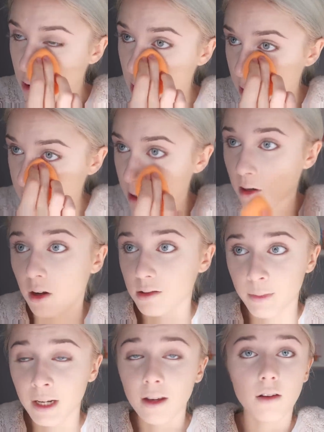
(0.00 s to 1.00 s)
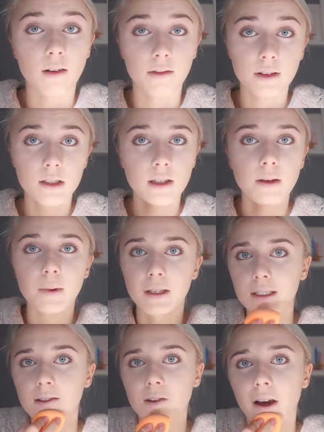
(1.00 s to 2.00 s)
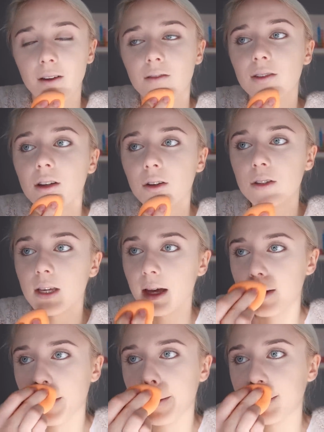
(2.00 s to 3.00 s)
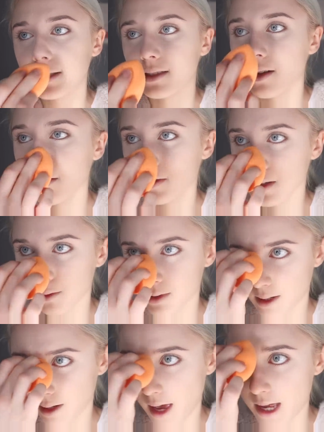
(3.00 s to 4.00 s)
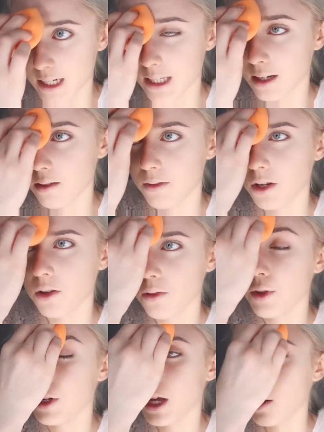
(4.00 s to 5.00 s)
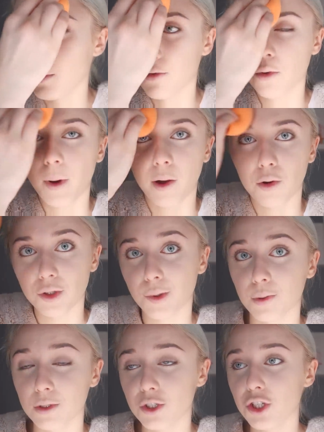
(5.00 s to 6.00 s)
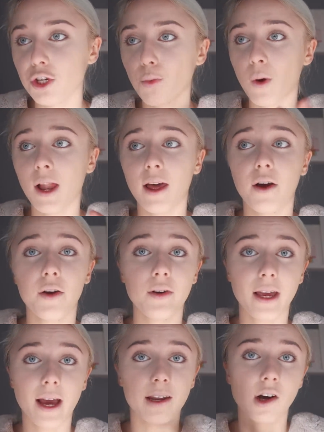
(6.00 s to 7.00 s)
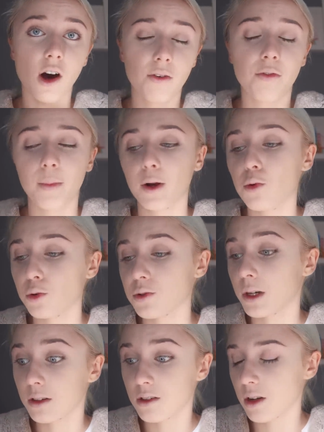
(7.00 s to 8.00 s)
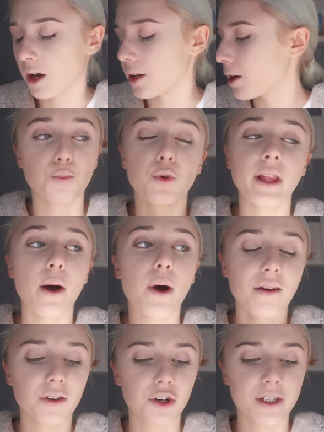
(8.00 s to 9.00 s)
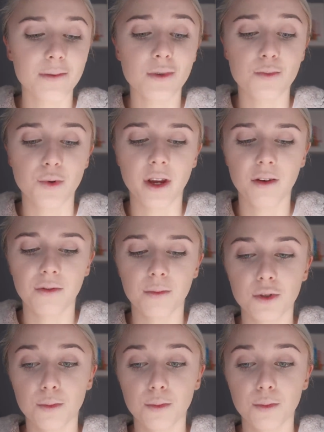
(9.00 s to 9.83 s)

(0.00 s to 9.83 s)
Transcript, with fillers: which I did last minute obviously because I still had a video to edit and stuff so I was like editing a video the day before my coursework was due while I only had half of my coursework done. Well now I have a Christmas break from